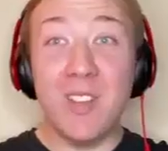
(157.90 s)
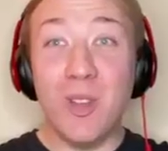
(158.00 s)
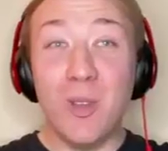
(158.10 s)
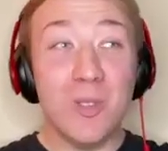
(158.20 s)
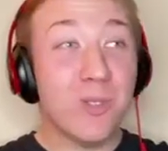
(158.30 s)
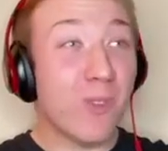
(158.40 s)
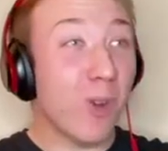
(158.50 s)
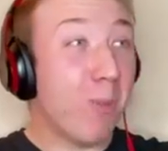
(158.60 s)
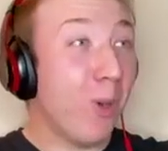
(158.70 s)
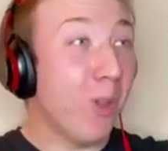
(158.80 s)
news for
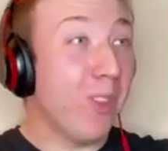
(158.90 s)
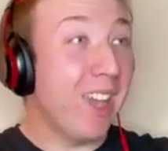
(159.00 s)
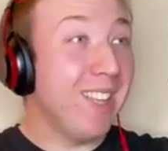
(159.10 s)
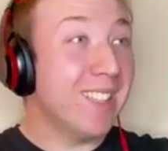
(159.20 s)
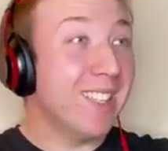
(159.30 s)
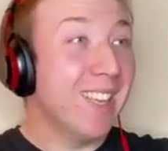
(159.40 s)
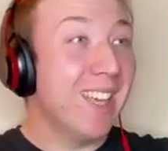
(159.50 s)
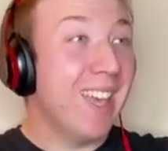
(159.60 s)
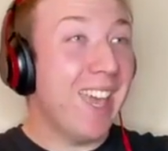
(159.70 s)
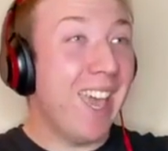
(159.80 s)
Up All Night.
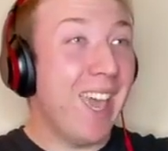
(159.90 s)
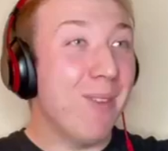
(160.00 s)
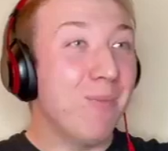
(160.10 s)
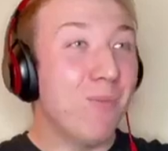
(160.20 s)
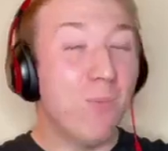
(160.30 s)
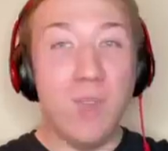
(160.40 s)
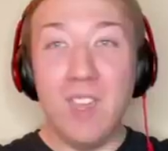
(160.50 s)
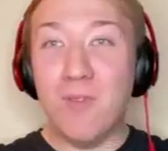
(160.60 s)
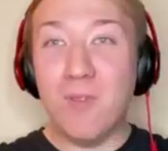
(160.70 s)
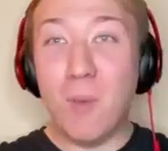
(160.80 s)

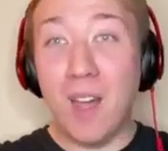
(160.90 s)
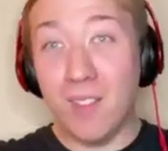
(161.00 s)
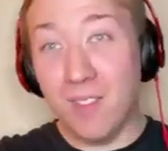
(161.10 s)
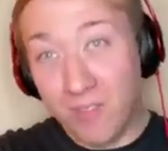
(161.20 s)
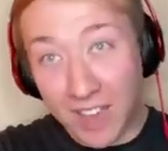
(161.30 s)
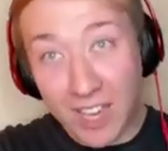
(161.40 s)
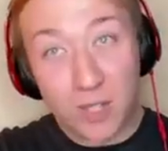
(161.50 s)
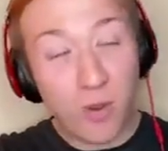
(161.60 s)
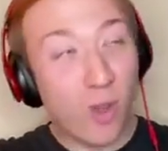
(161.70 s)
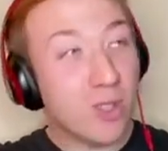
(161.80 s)
Fingers
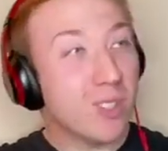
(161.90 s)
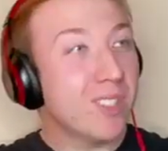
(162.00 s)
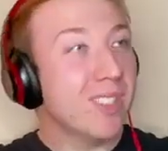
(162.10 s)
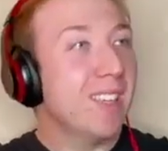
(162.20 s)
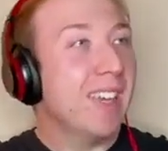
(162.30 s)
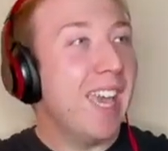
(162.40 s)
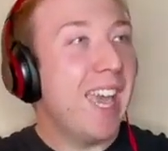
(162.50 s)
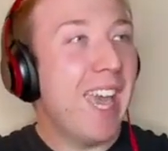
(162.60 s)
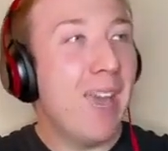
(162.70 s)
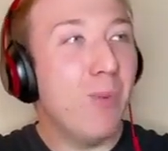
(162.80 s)
crossed
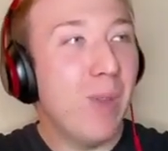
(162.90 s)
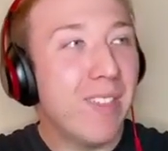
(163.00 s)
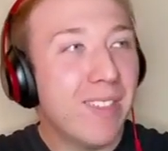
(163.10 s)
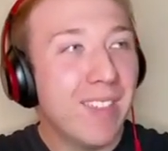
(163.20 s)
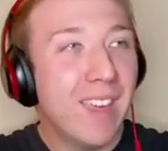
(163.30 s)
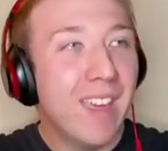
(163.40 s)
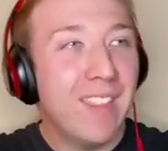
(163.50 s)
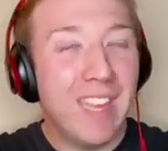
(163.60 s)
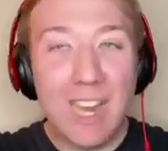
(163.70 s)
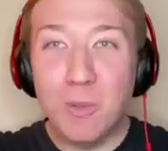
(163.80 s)
with
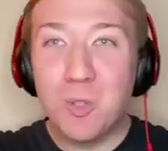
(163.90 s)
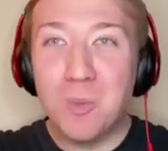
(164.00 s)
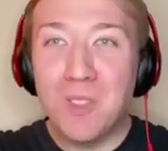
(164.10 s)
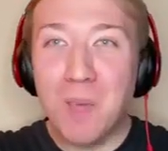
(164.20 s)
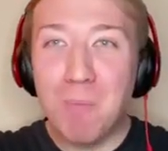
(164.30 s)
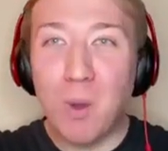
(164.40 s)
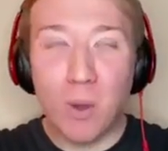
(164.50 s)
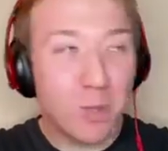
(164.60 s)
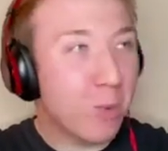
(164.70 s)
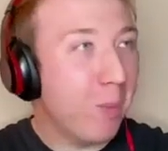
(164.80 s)
the announcement that
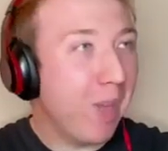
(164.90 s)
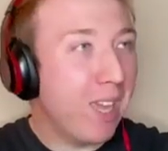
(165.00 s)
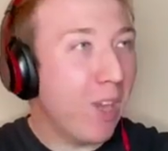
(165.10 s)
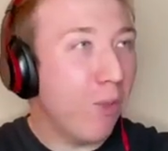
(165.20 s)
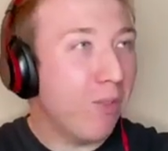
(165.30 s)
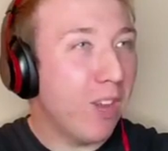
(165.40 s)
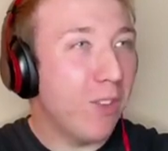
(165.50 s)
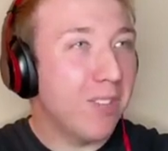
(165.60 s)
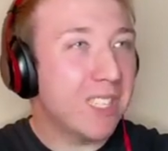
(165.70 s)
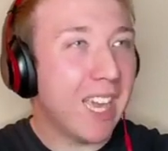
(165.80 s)
Boris will make, hopefully
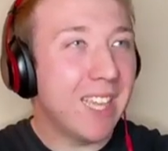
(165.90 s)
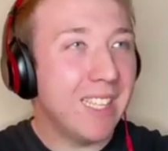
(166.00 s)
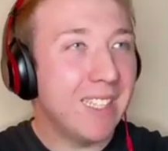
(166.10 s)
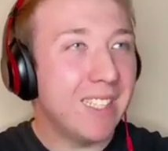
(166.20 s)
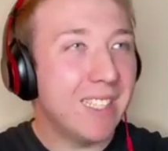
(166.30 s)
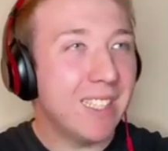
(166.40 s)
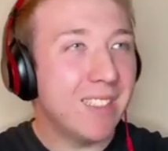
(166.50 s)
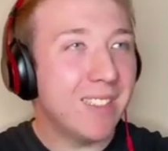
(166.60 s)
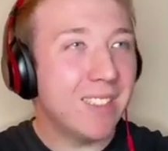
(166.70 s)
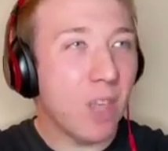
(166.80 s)
on the 2nd,
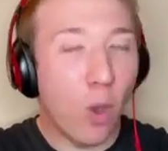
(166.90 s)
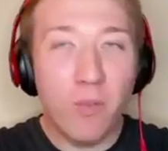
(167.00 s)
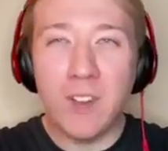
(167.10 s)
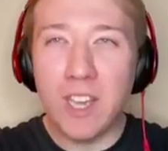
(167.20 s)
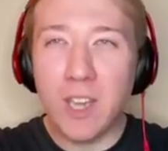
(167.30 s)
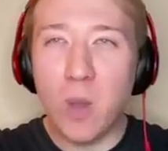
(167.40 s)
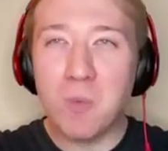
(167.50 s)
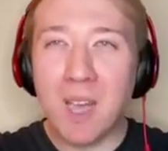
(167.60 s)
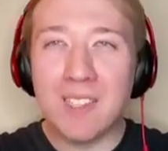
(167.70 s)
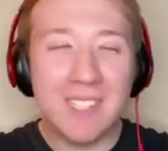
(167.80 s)
so hopefully it goes
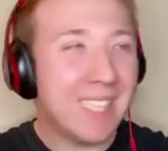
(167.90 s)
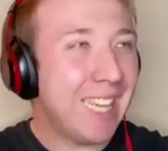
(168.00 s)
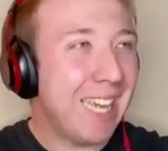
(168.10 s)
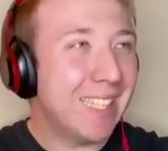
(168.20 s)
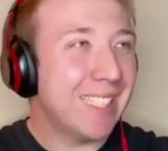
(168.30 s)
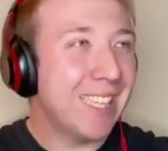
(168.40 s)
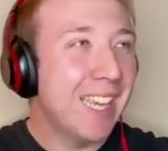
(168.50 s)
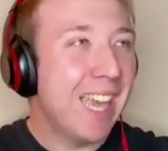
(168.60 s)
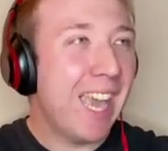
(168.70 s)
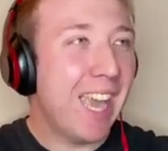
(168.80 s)
back to tiered
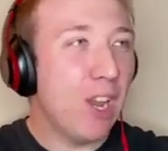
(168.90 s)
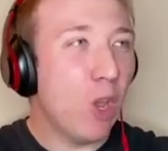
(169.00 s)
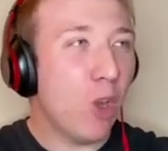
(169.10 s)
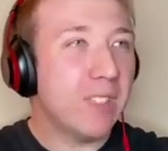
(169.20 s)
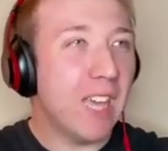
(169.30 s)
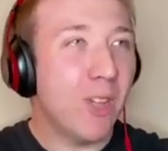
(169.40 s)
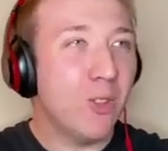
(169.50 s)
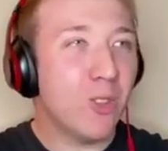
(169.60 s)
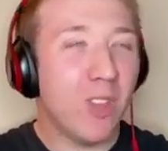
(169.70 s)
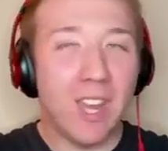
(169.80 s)
lockdown,
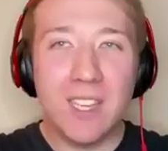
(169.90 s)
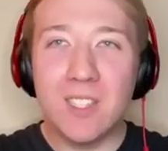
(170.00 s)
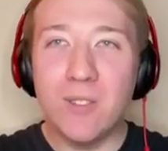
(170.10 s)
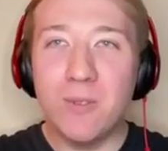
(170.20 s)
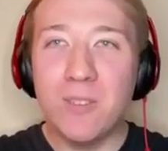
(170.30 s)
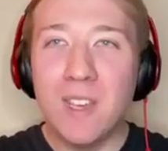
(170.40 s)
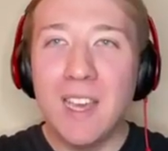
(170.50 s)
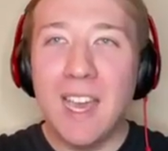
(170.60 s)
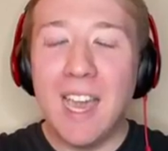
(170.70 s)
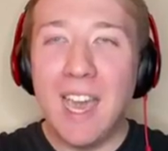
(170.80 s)
so the likes of
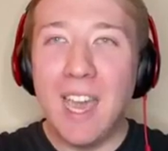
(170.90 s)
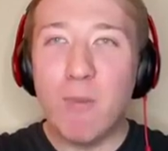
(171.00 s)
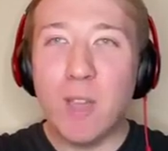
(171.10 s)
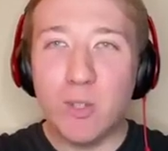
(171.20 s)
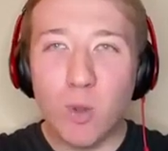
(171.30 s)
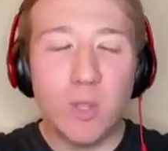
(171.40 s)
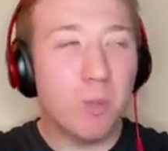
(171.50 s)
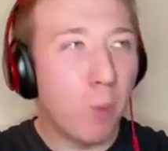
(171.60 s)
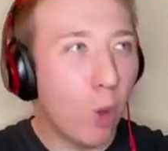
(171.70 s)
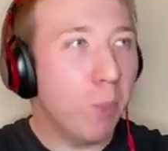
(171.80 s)
restaurants,
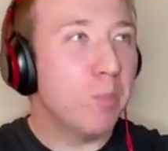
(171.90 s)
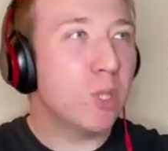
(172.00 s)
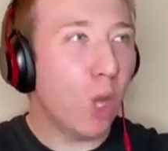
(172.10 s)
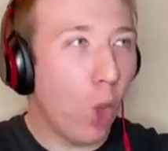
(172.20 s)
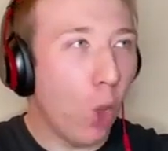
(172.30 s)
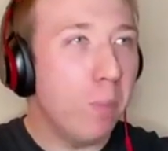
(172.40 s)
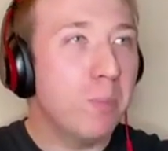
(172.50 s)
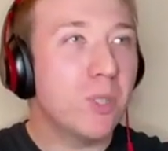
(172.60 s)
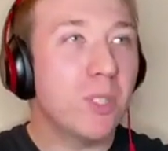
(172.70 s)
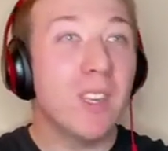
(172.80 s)
pubs,
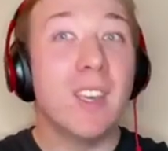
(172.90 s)
clubs,